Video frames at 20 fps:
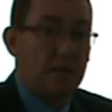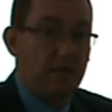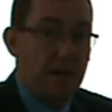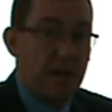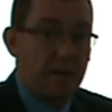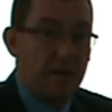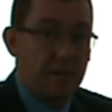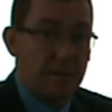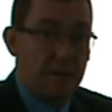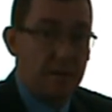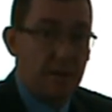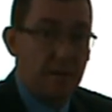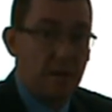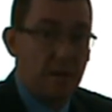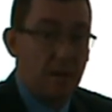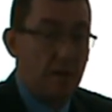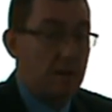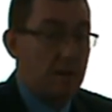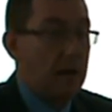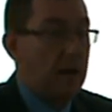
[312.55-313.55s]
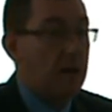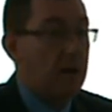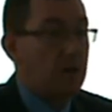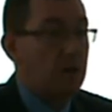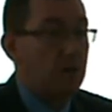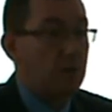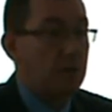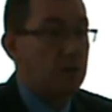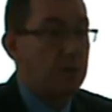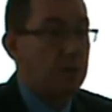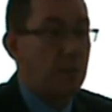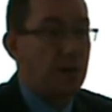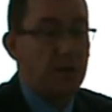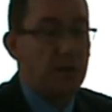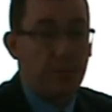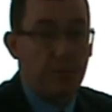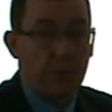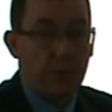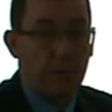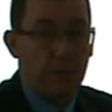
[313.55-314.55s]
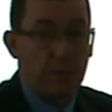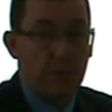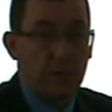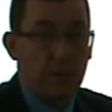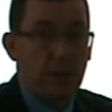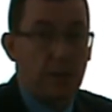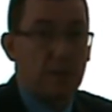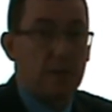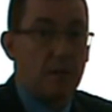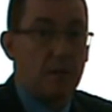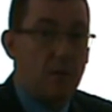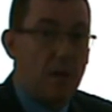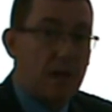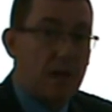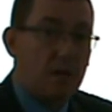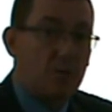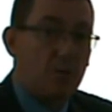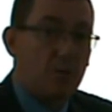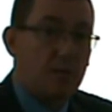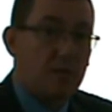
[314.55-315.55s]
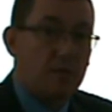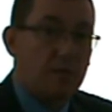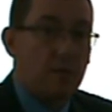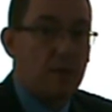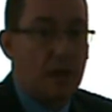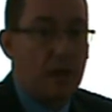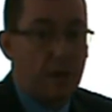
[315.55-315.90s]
device, like your smartphone interact with your